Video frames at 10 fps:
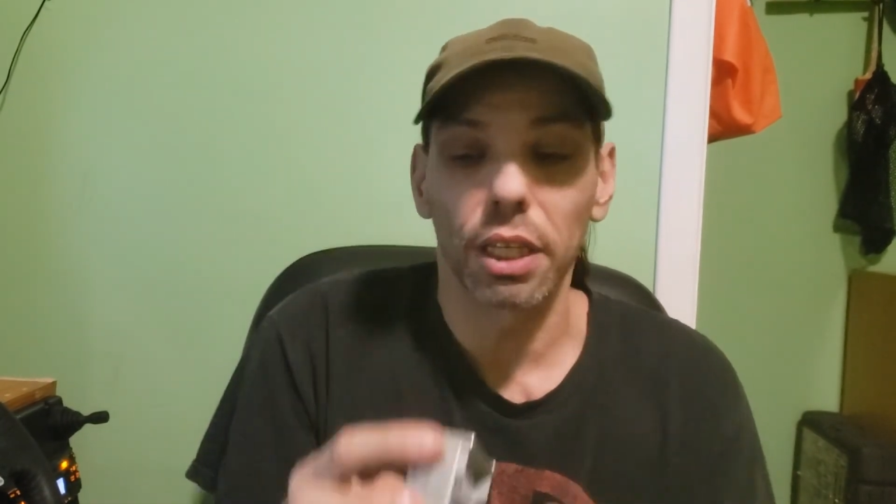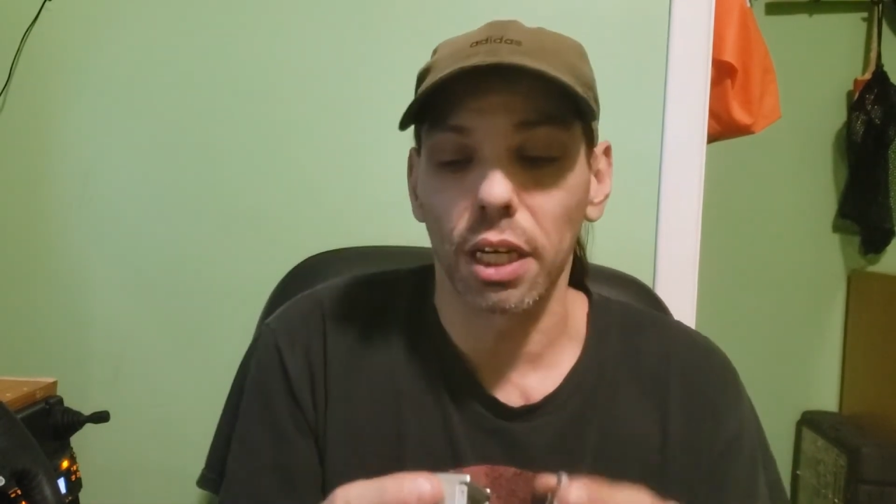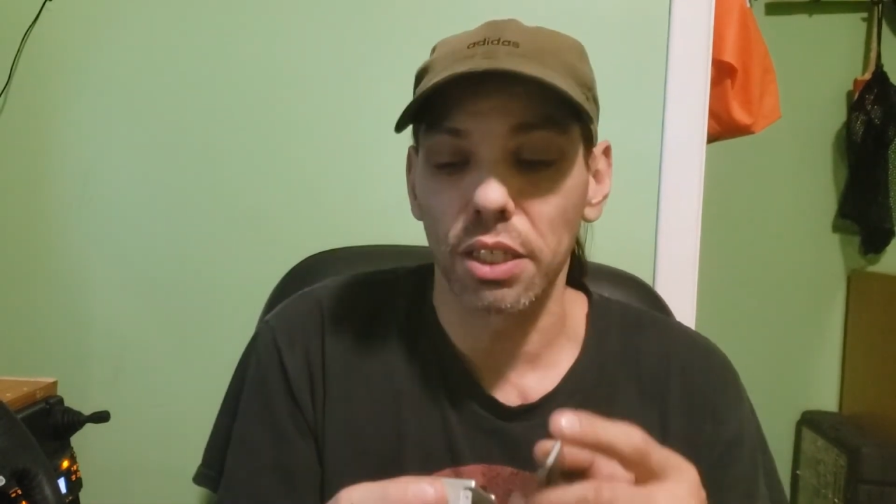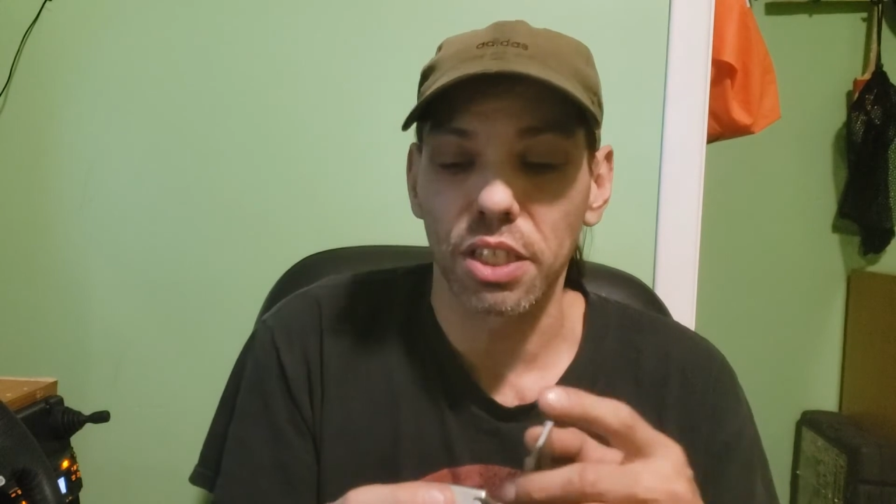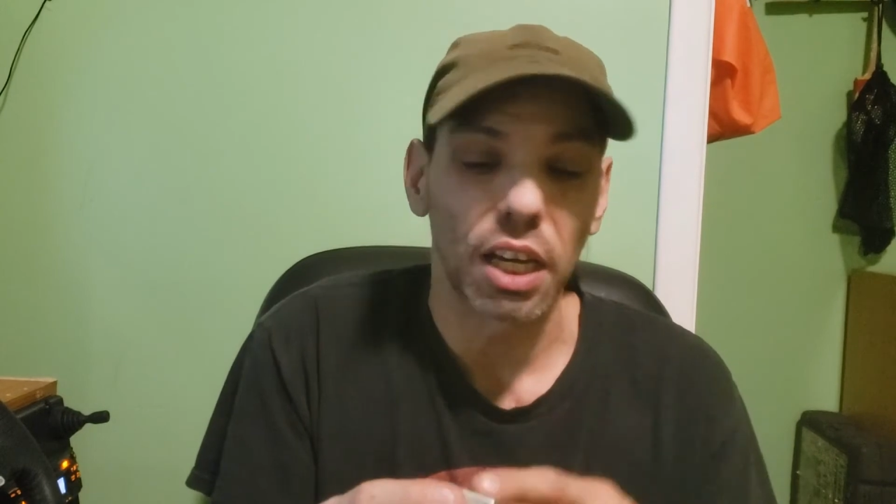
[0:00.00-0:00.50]

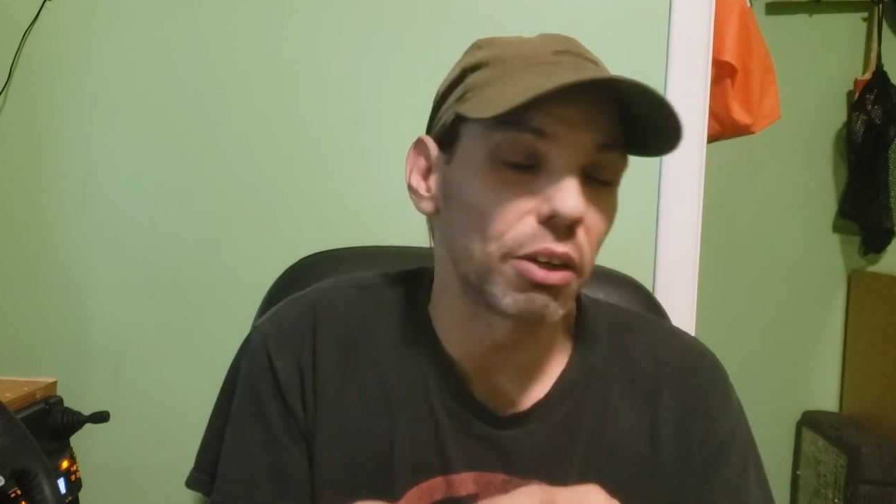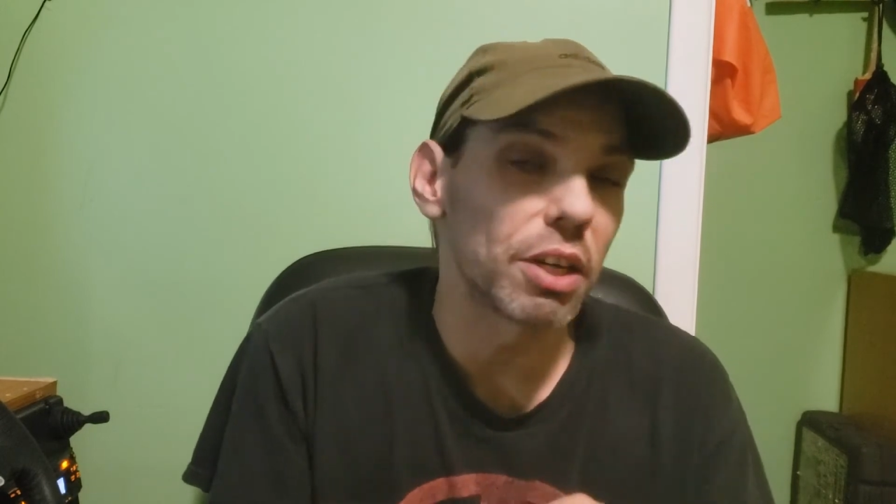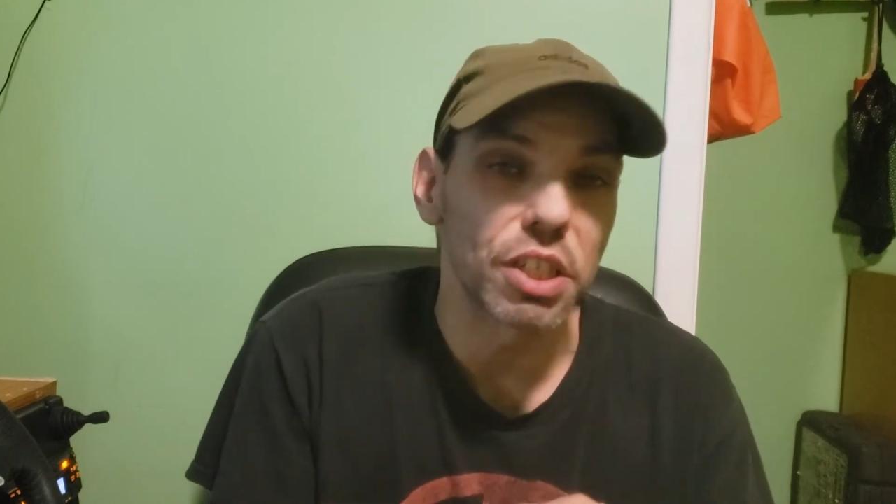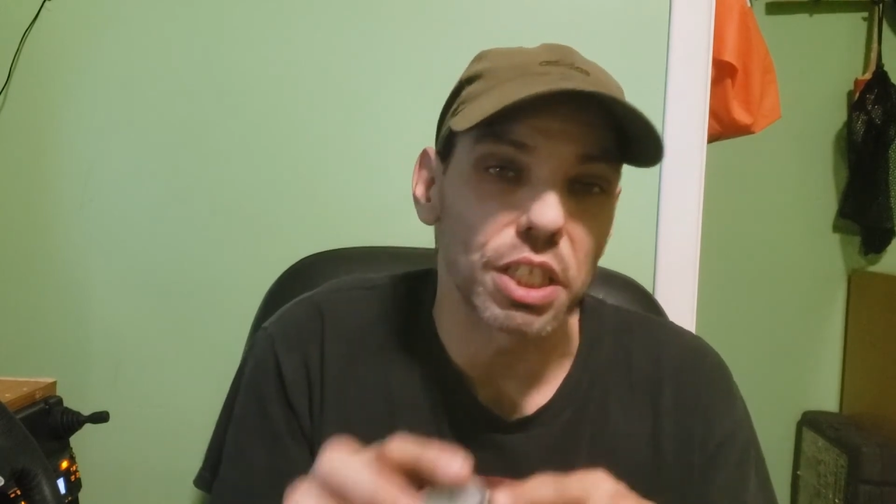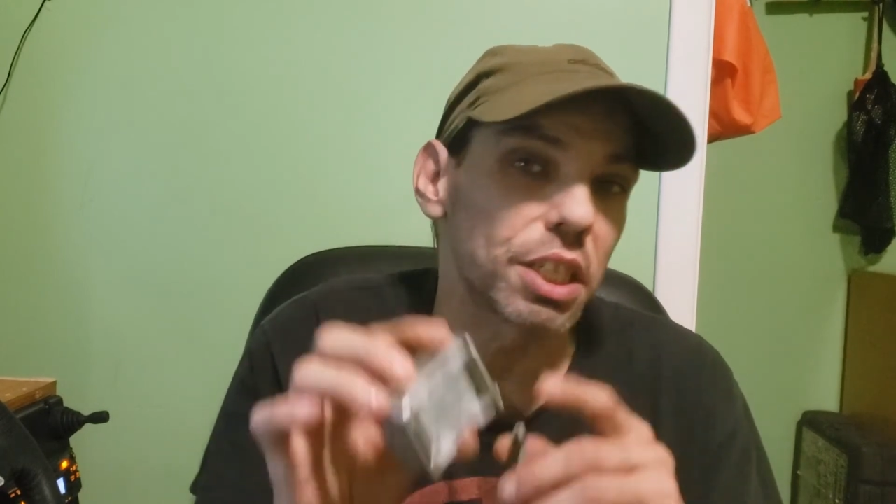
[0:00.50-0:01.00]
It's got no
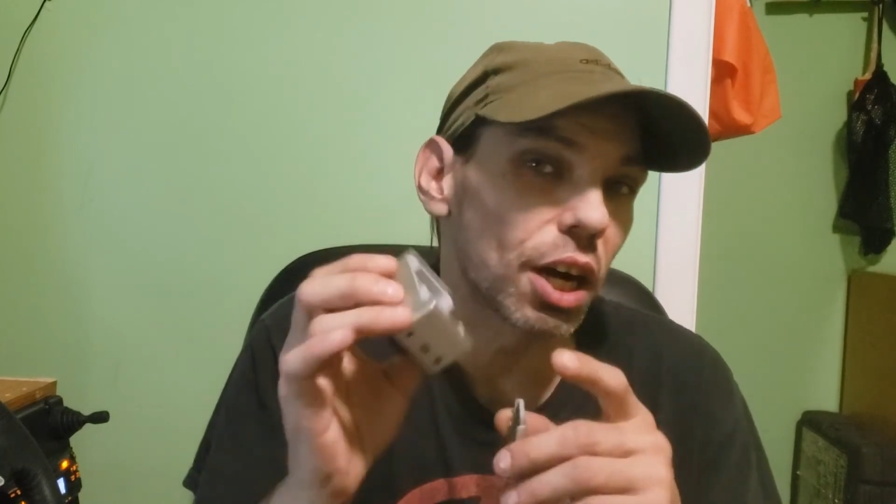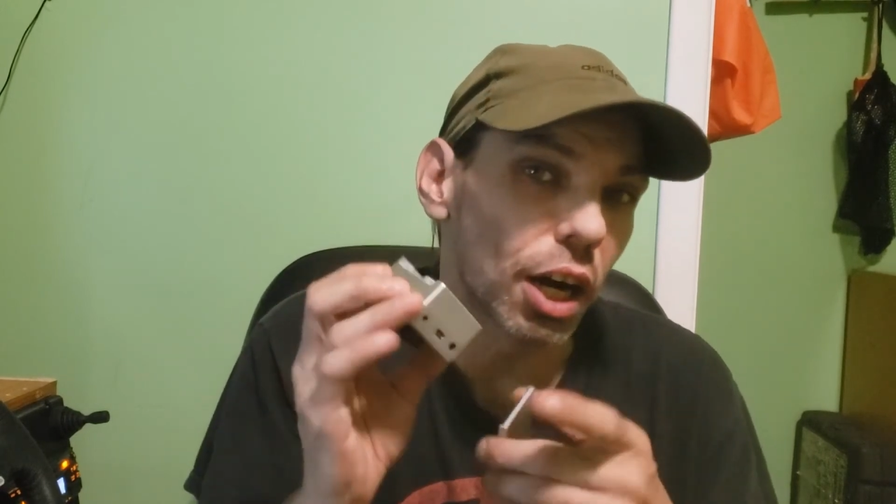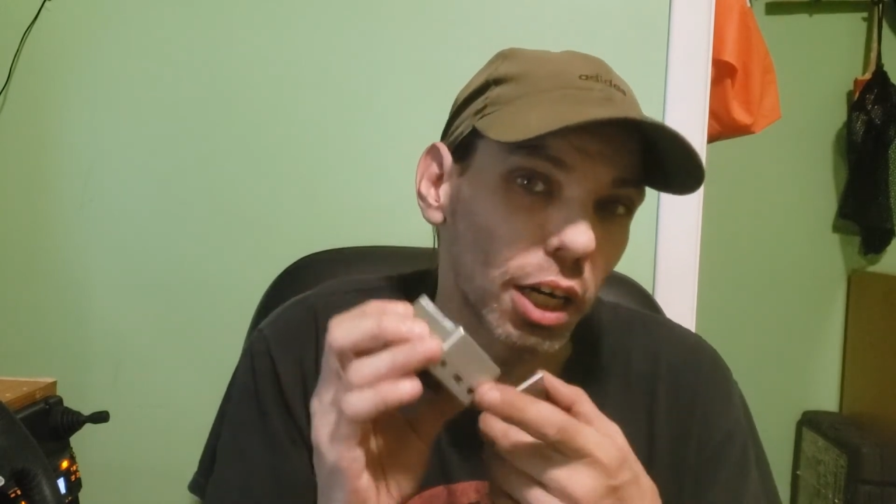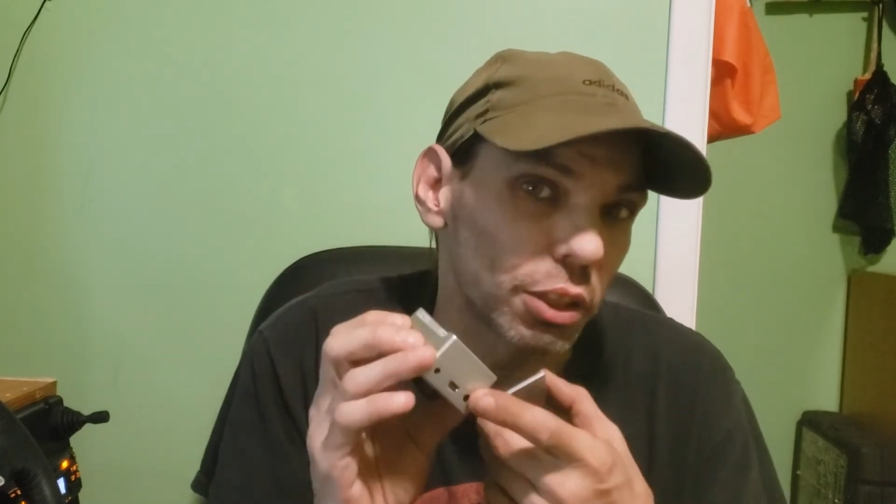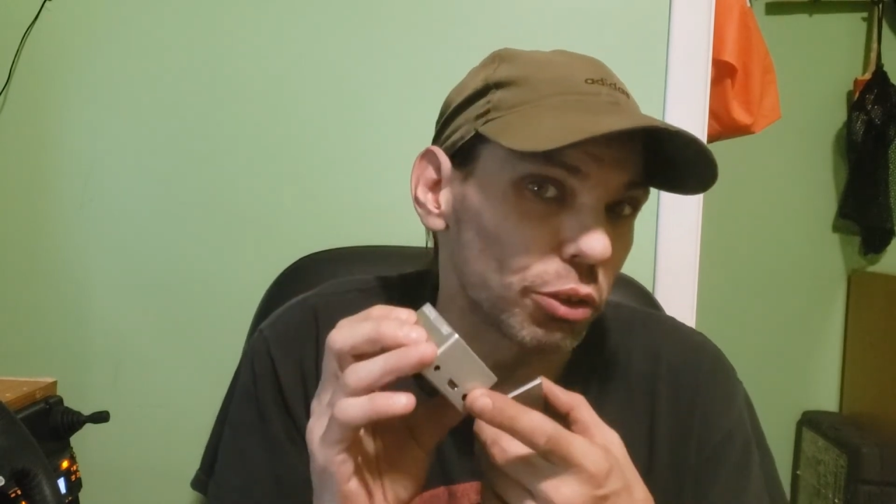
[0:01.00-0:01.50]
SD
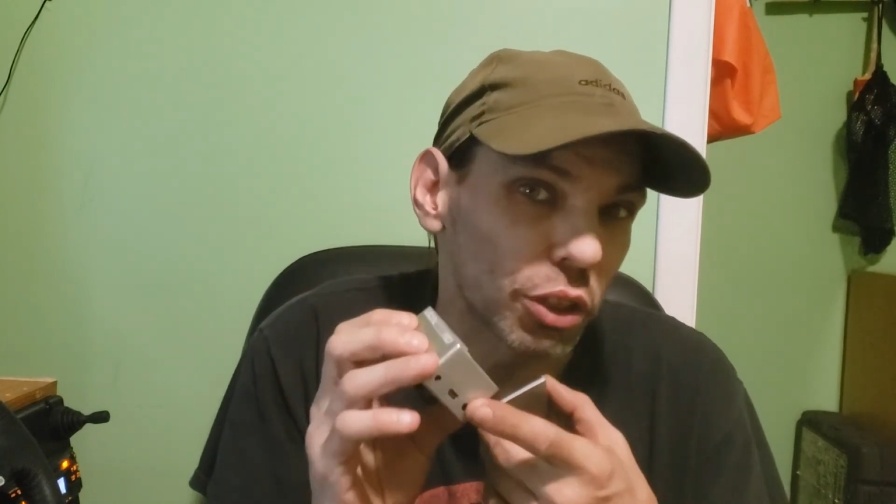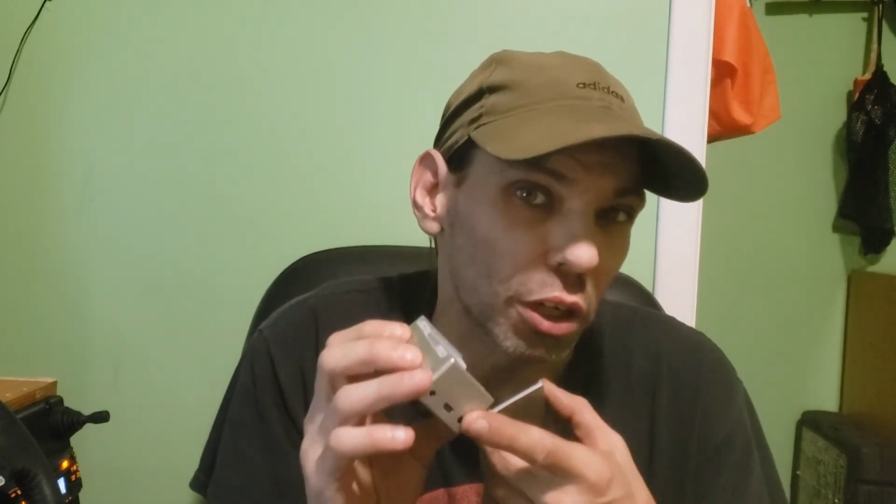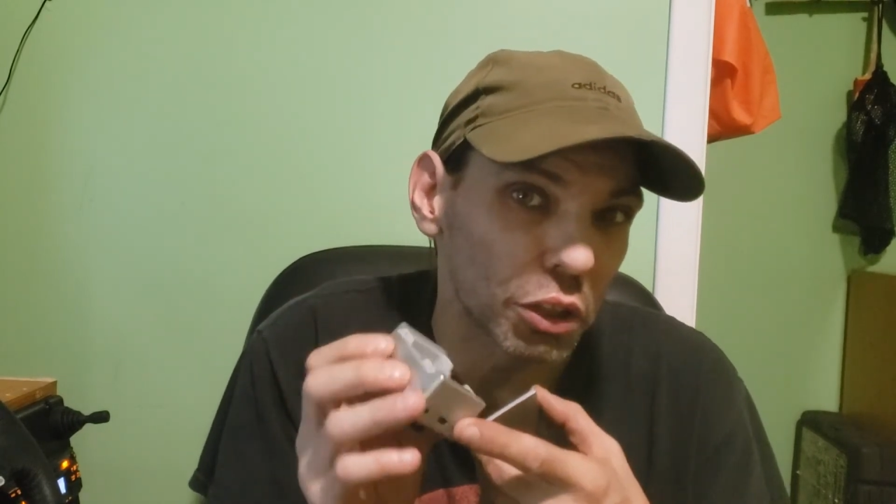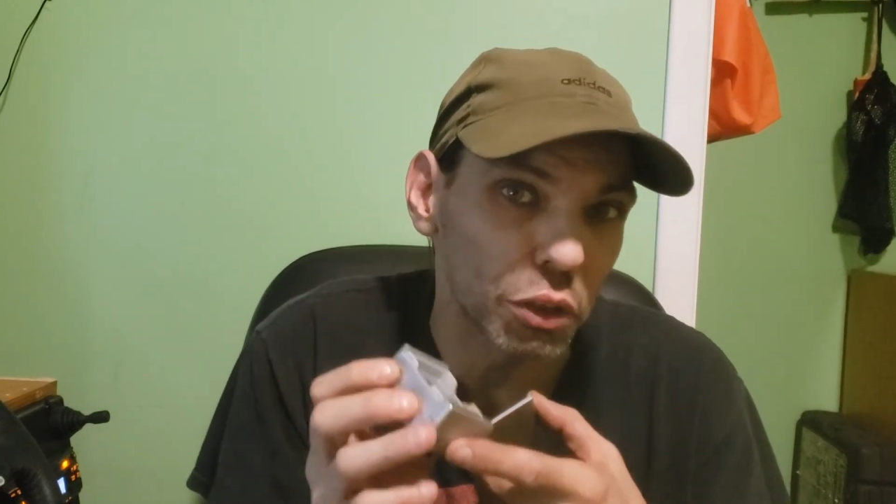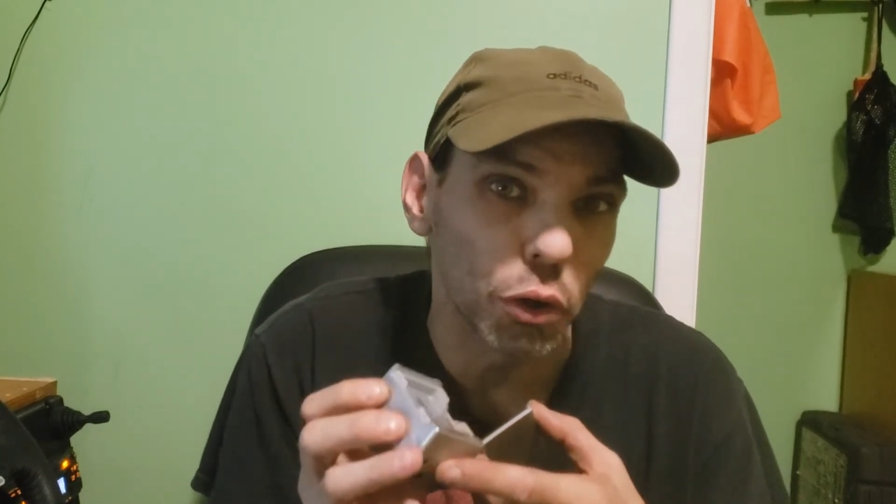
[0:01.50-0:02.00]
card, no
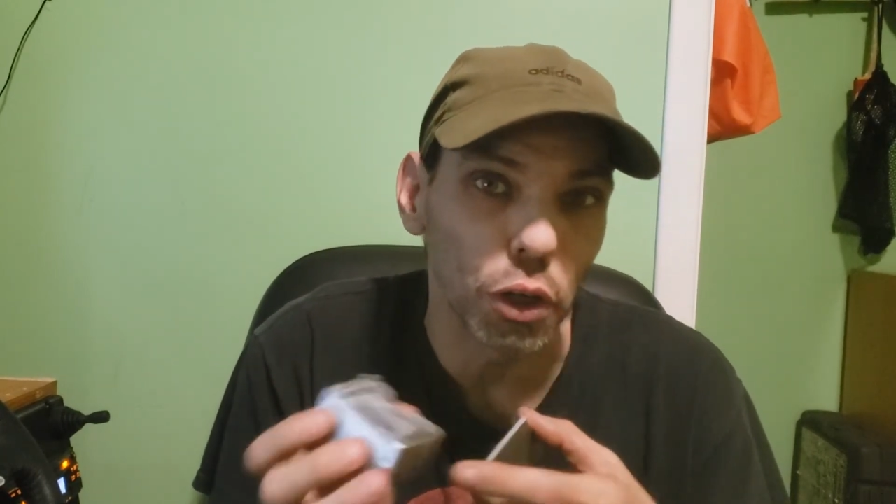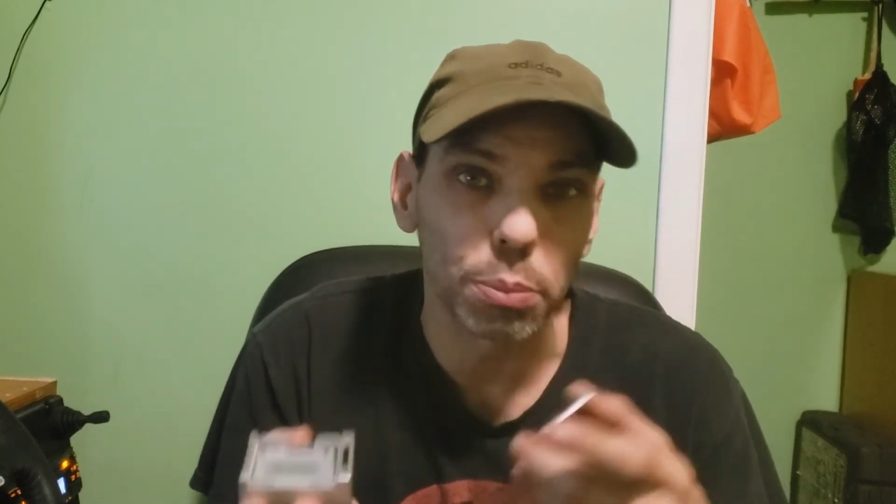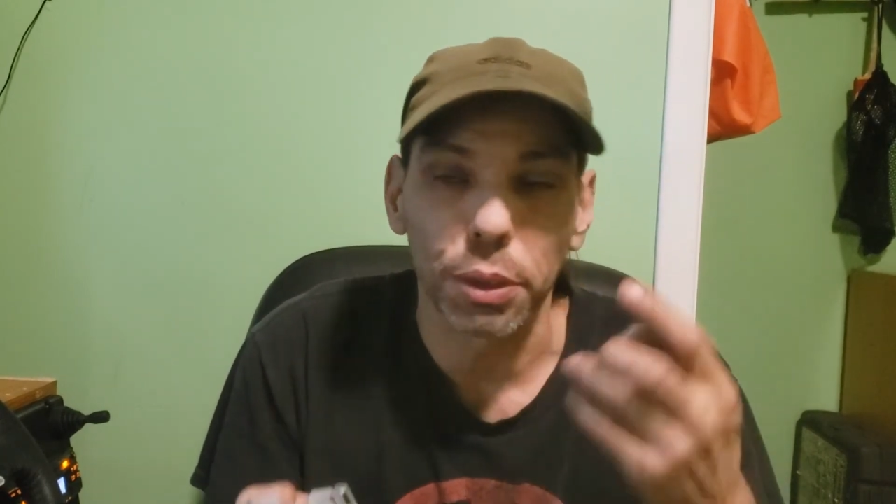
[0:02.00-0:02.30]
charge cord,